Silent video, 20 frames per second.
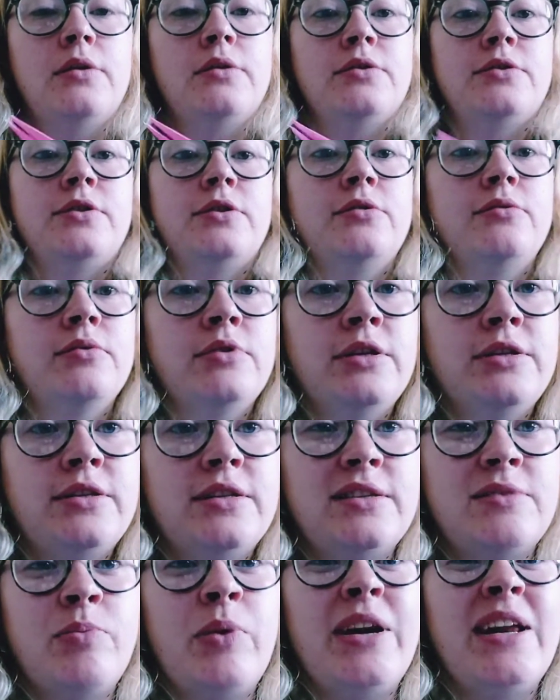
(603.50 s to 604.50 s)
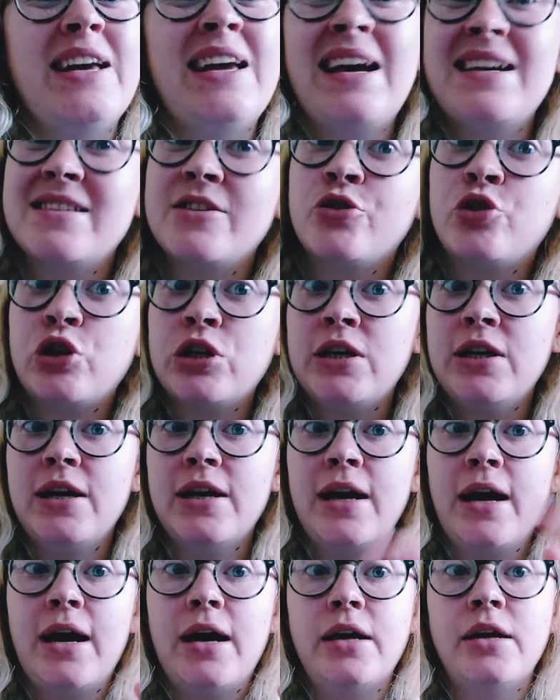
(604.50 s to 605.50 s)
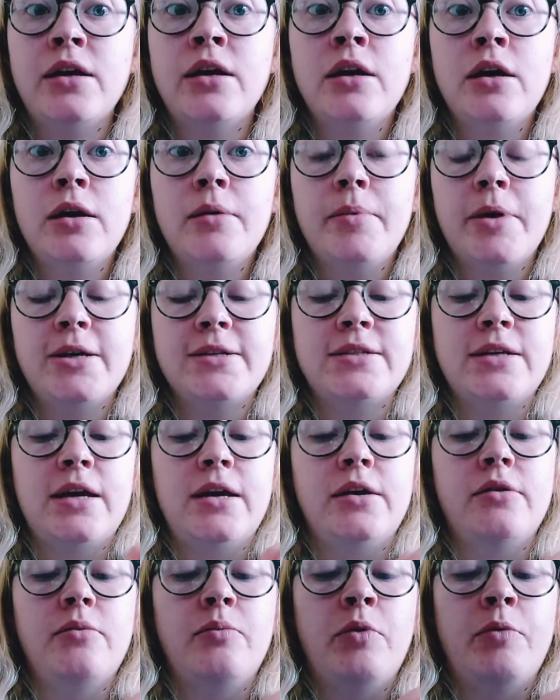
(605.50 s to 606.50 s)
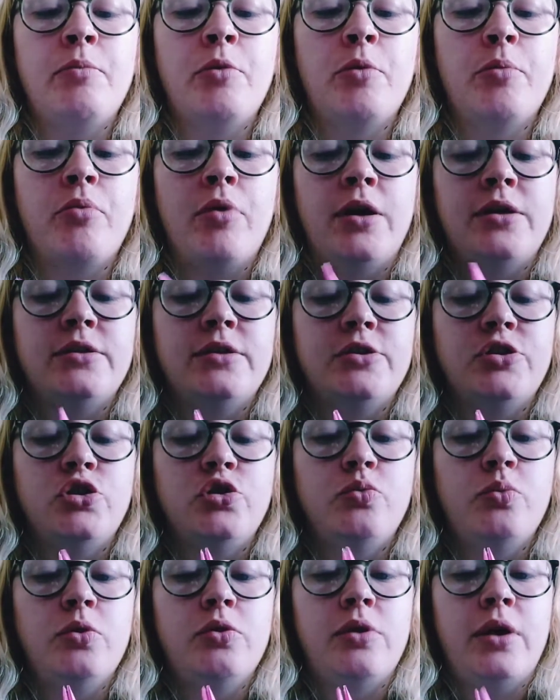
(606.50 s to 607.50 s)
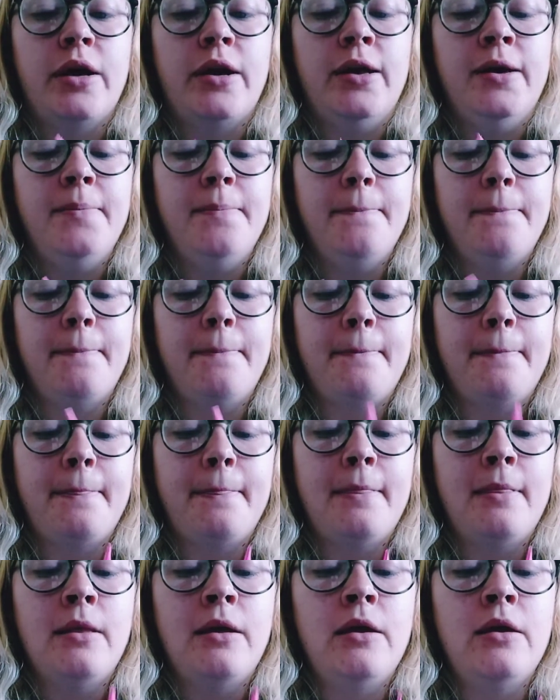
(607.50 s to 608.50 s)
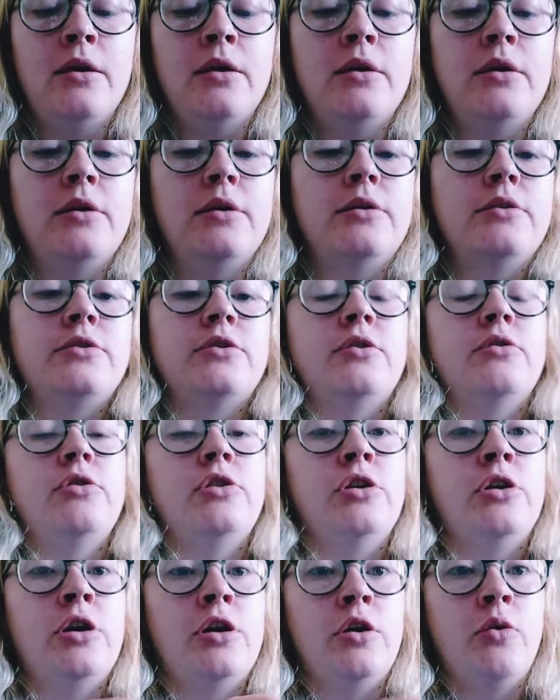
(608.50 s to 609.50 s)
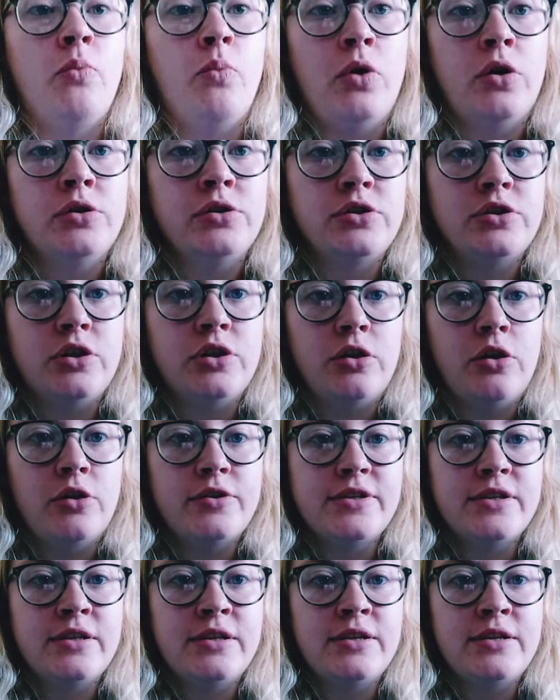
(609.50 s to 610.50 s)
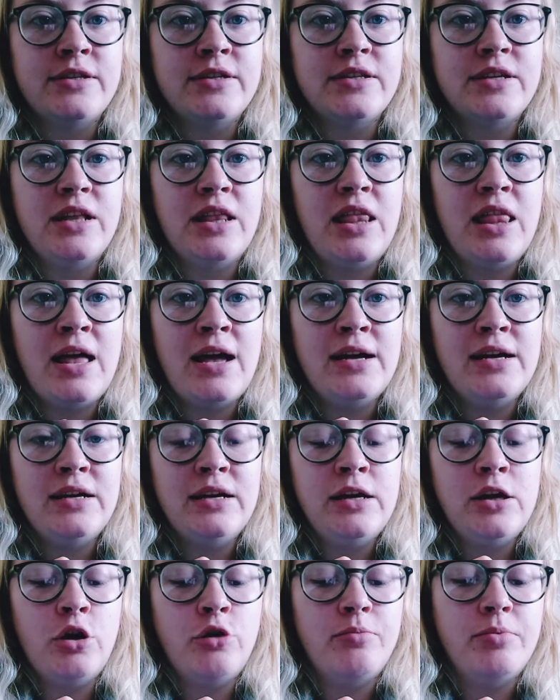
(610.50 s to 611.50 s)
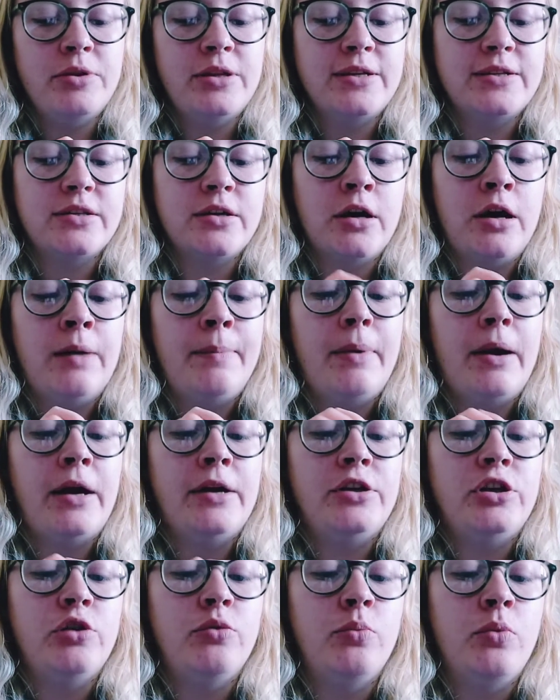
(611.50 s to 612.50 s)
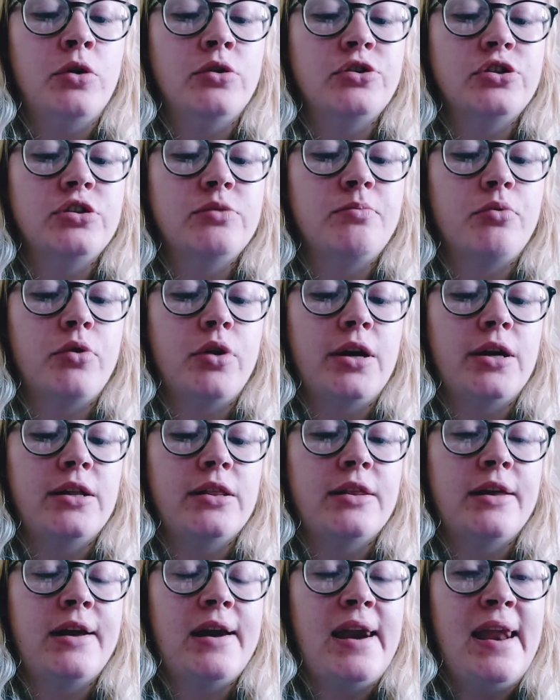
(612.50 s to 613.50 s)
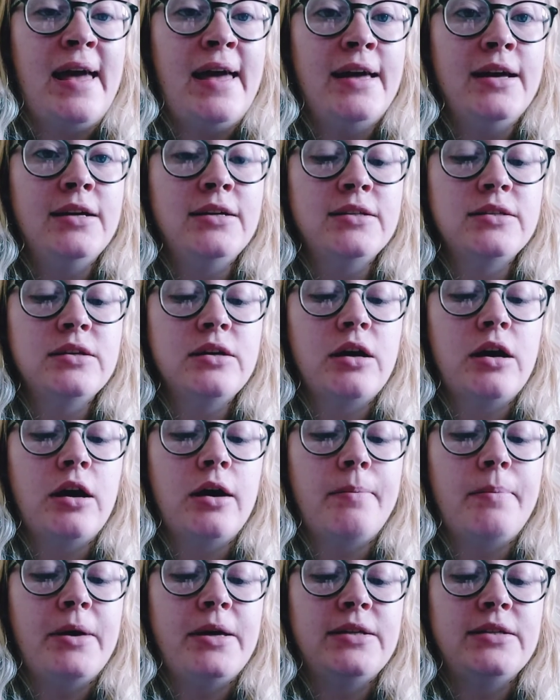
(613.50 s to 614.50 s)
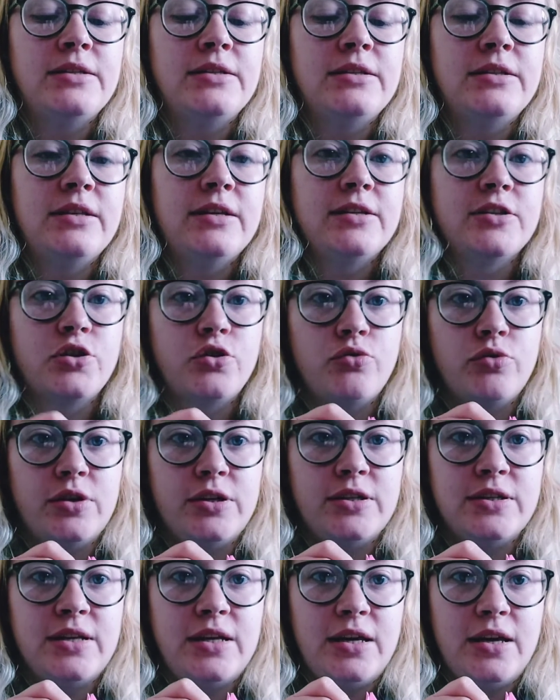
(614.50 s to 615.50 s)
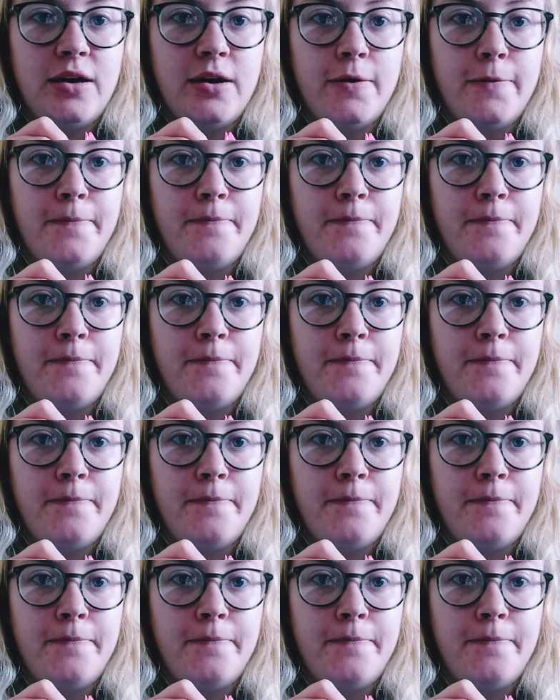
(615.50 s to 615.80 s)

So this is when it gets tricky again, but I said with more practice you will get it. So you're going to want to slightly open this up, and you want to bring the legs up into this crease here.